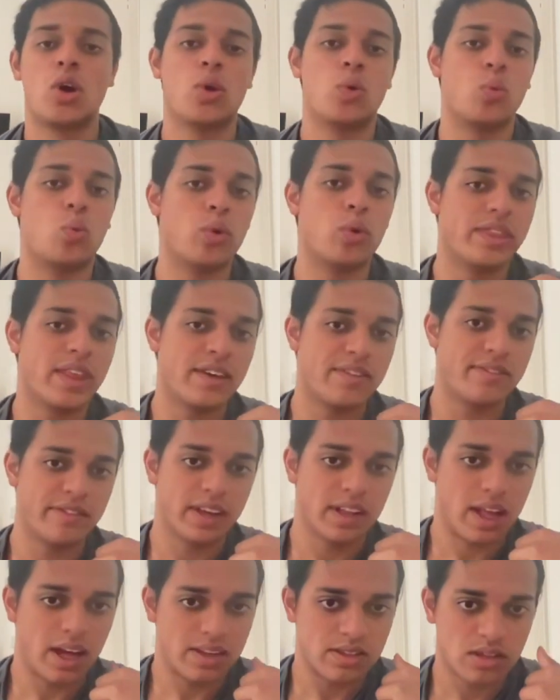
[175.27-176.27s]
Would they
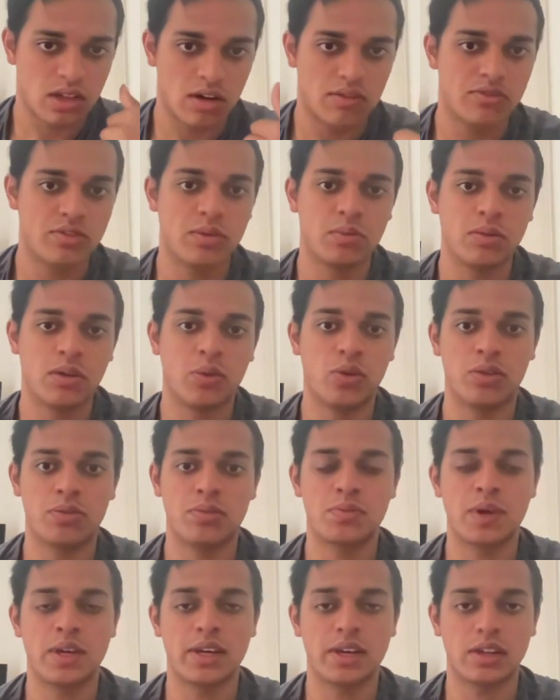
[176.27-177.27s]
feel as comfortable with
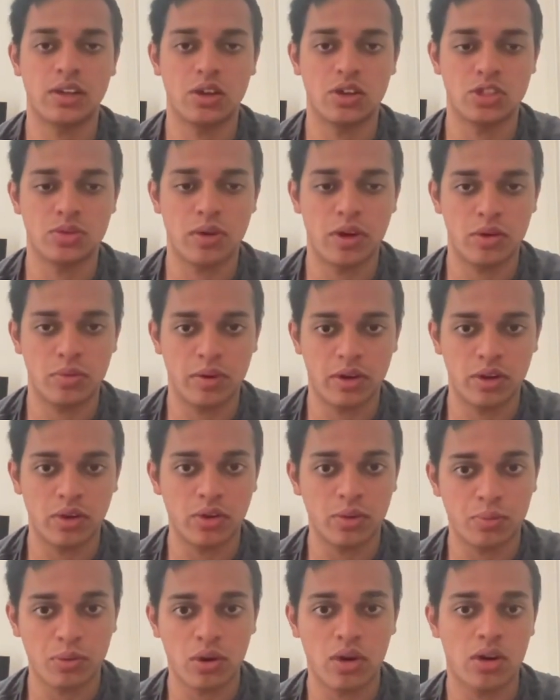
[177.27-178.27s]
spending a large amount of money on a
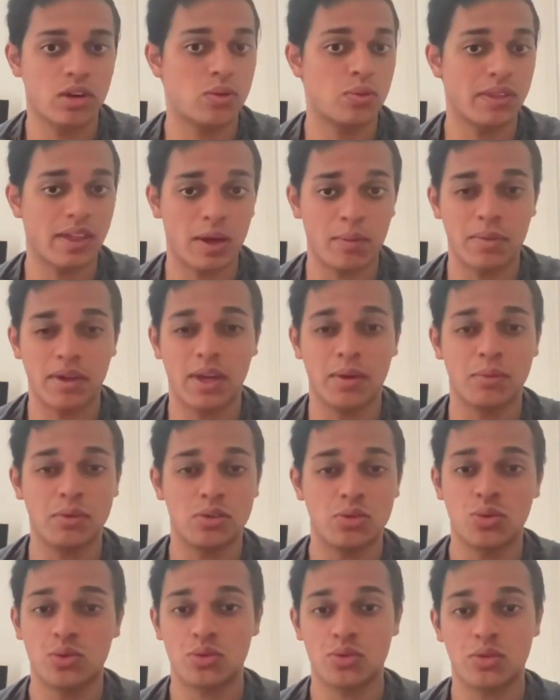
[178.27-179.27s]
product without being able to
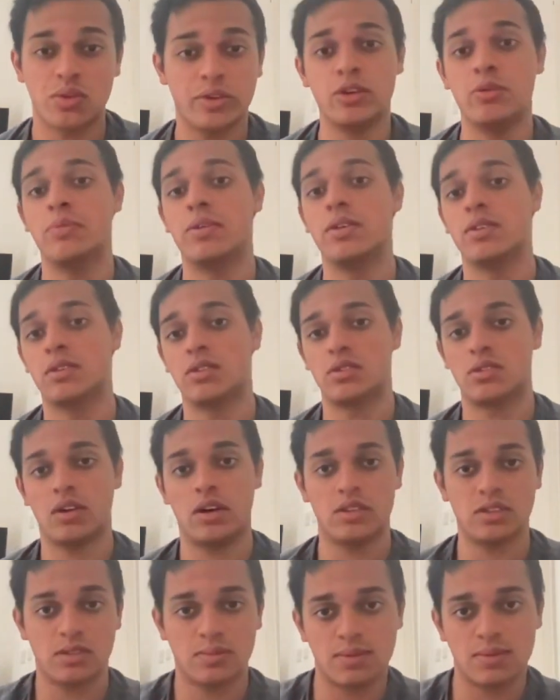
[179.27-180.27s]
talk to a human to
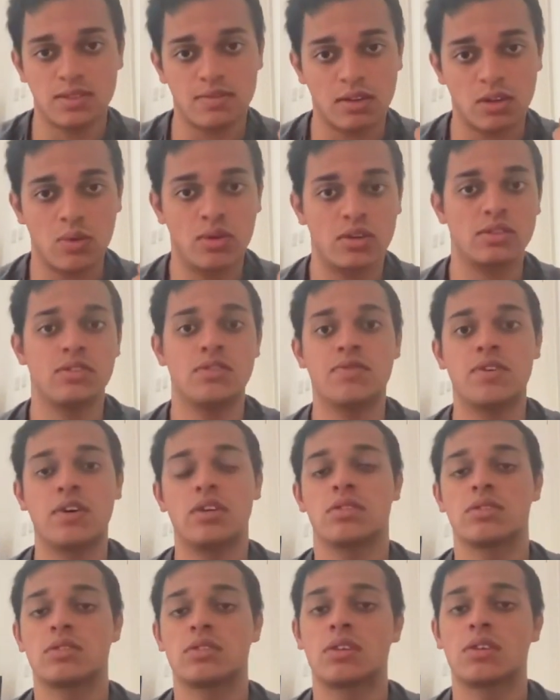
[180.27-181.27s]
answer specific questions
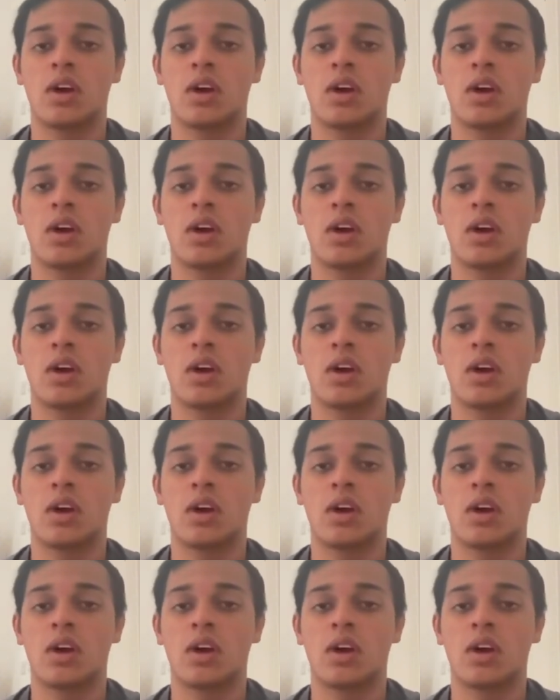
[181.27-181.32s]
first?